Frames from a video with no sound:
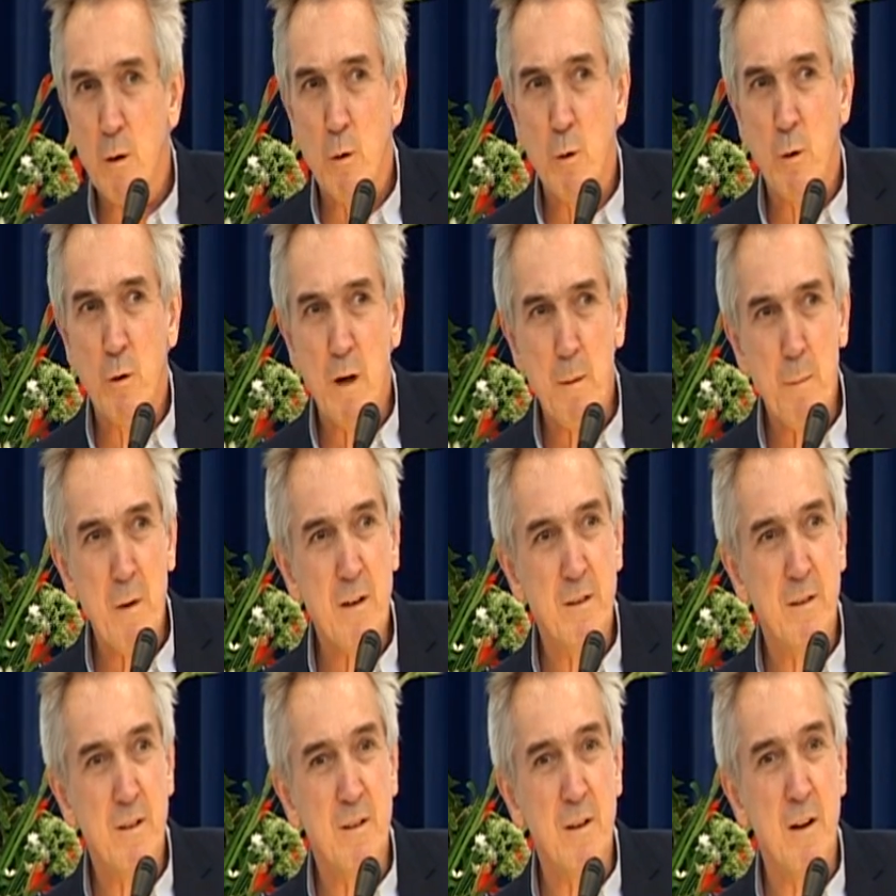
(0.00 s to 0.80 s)
Or am
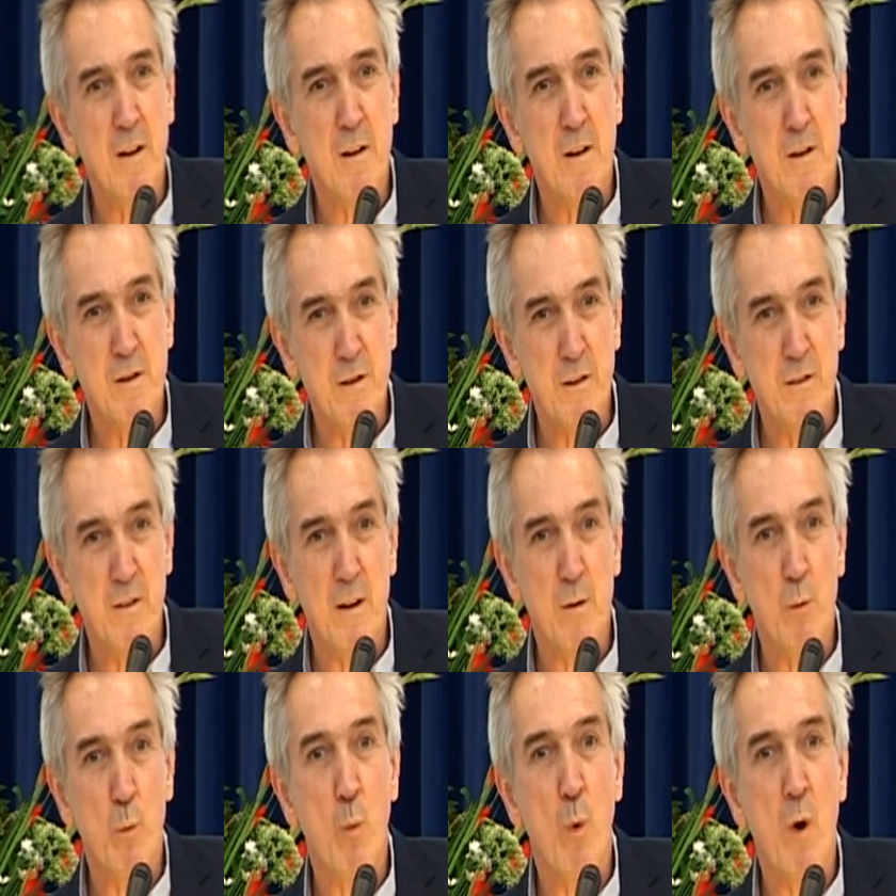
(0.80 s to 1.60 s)
I to tell her she's
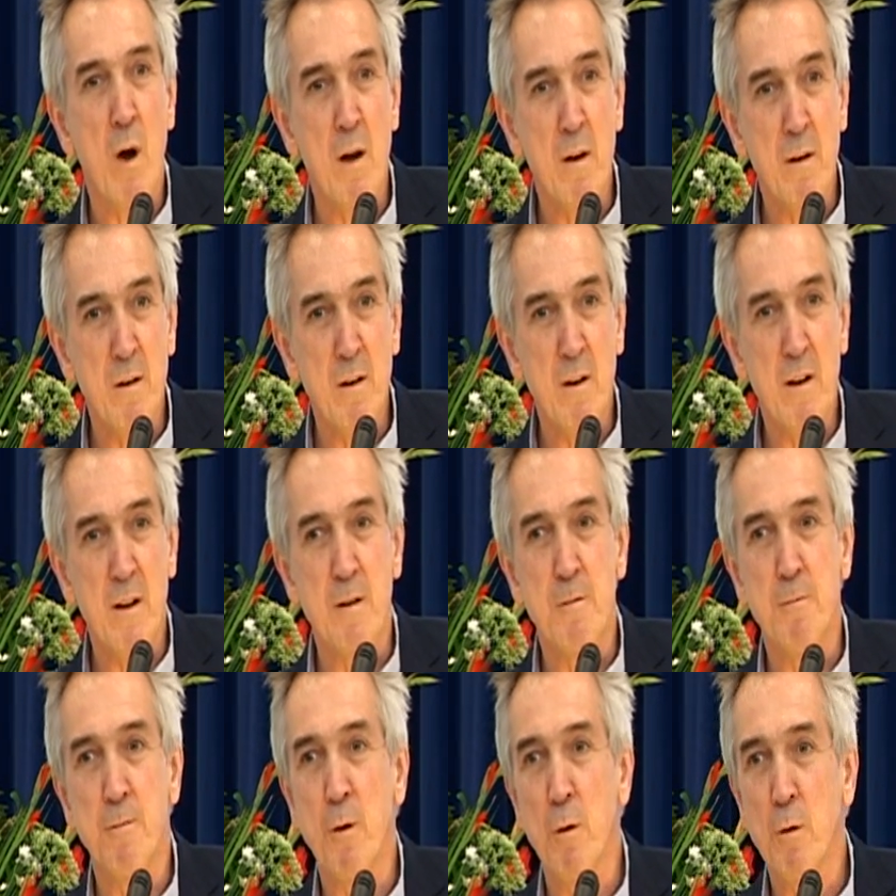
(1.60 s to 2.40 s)
had 1
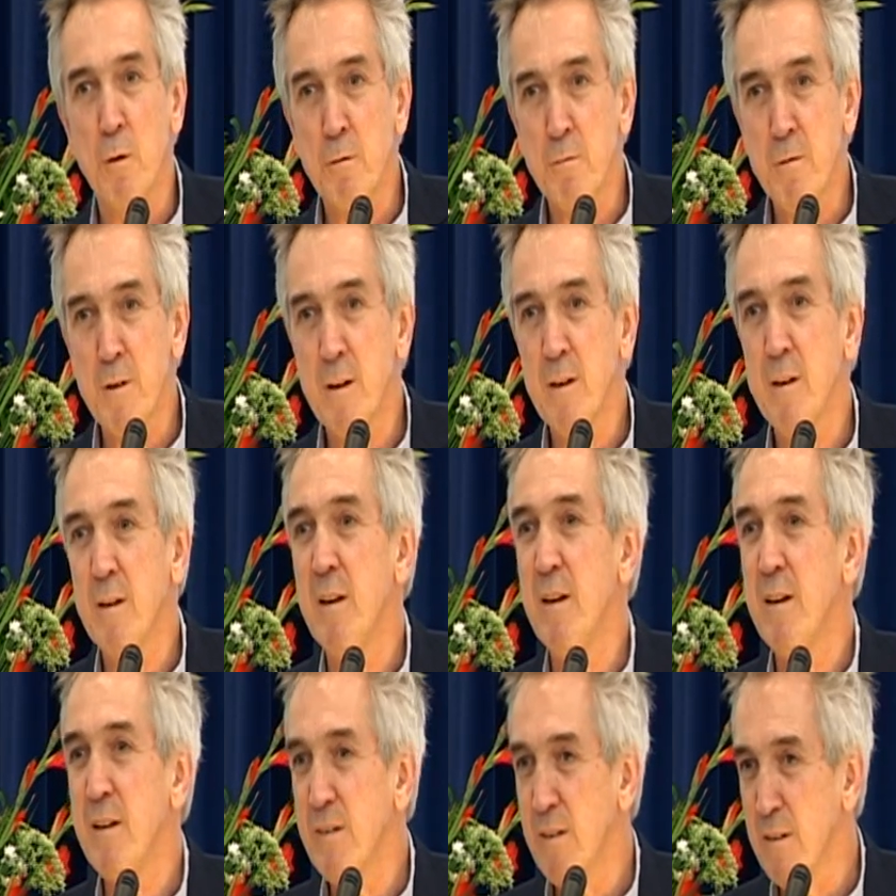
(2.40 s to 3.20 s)
evolving
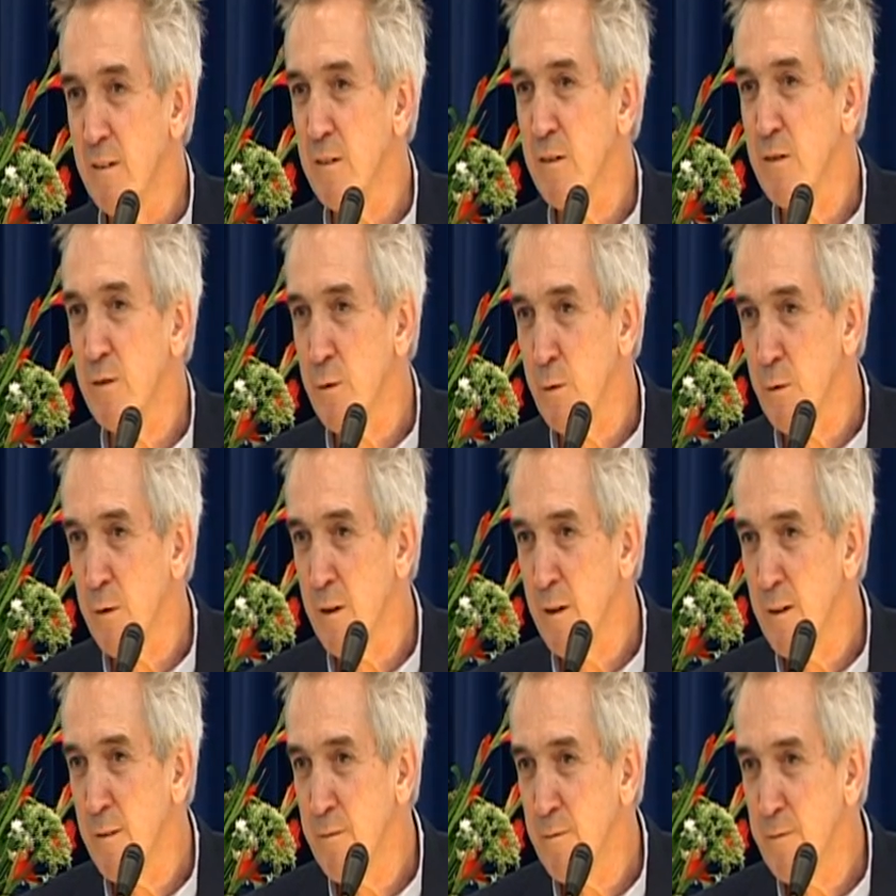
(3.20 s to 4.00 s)
eating
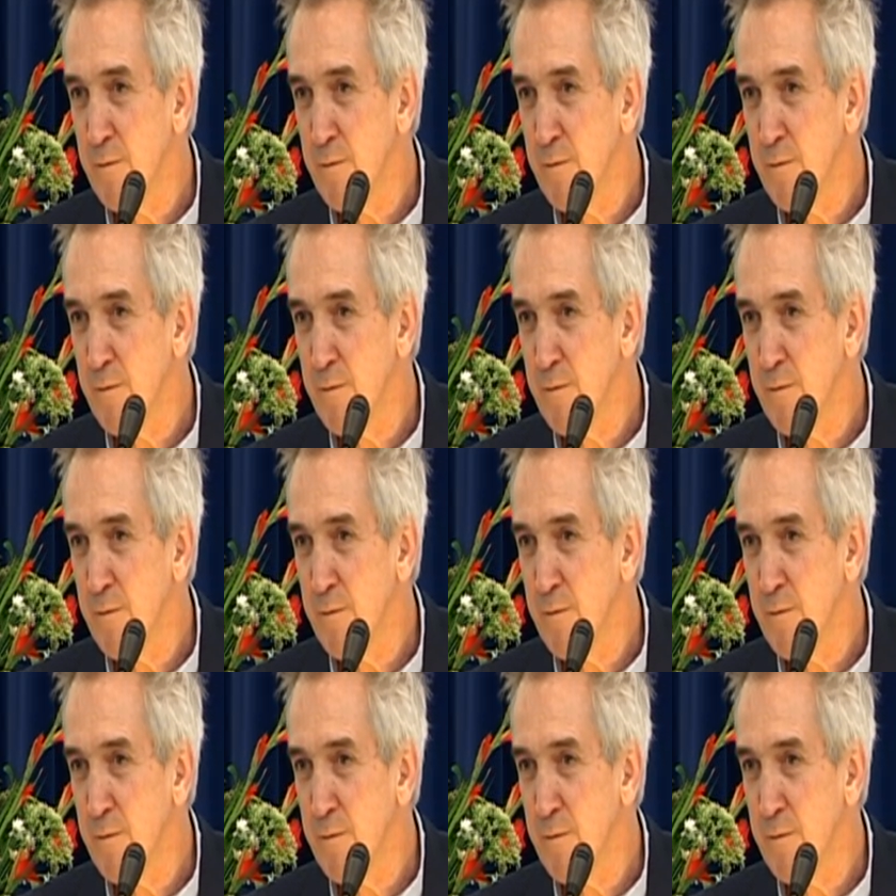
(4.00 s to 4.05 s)
disorder